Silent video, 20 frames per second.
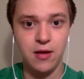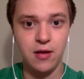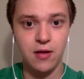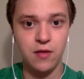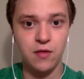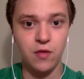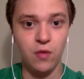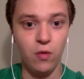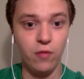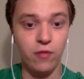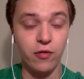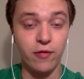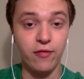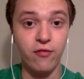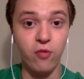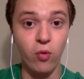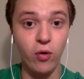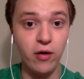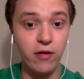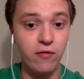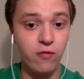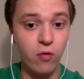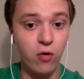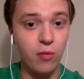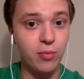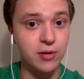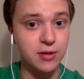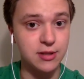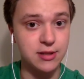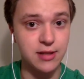So for
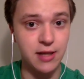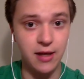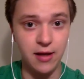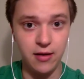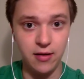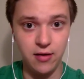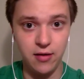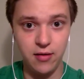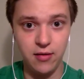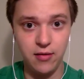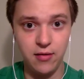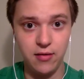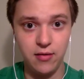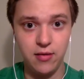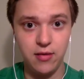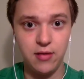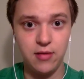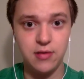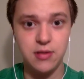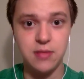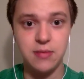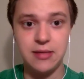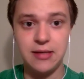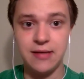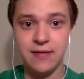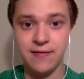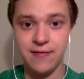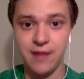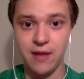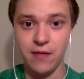44% to be
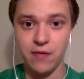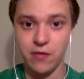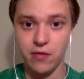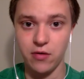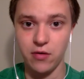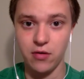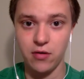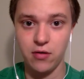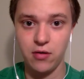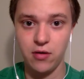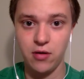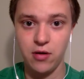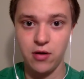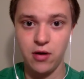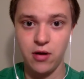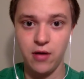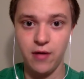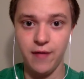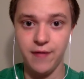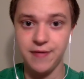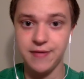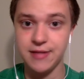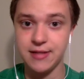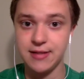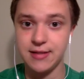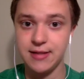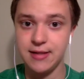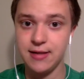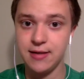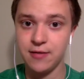in favor of
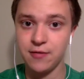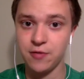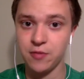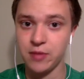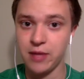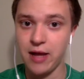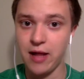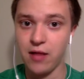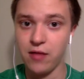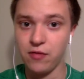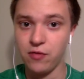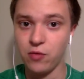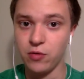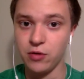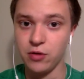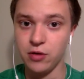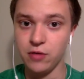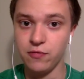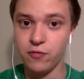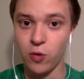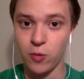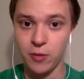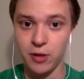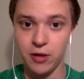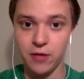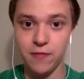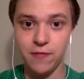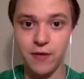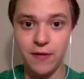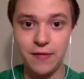seceding from California and forming
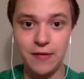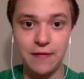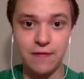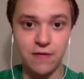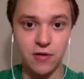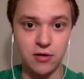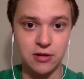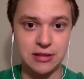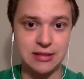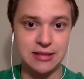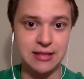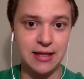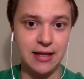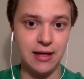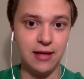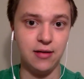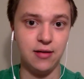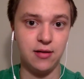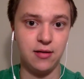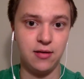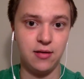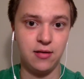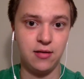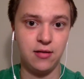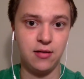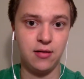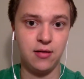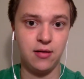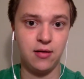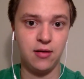a 51st state,
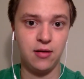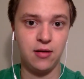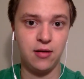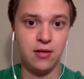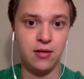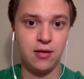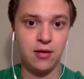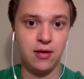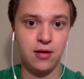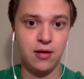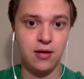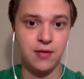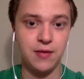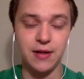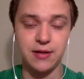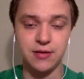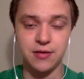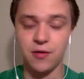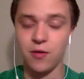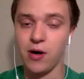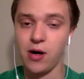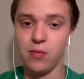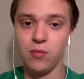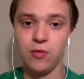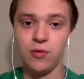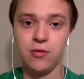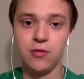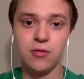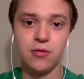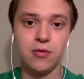that's
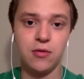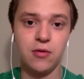incredible.